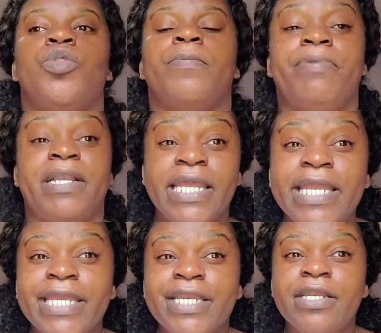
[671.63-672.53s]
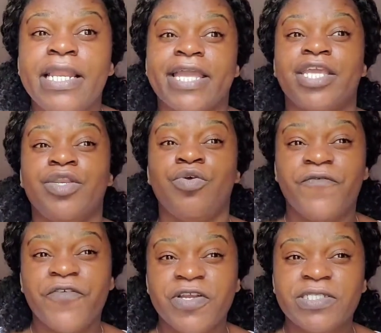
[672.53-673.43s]
Now the plane,
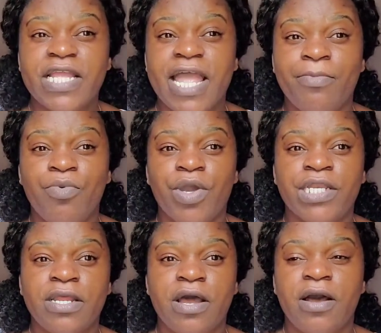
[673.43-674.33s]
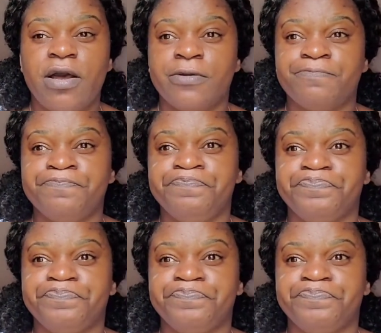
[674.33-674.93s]
like, you know, first time when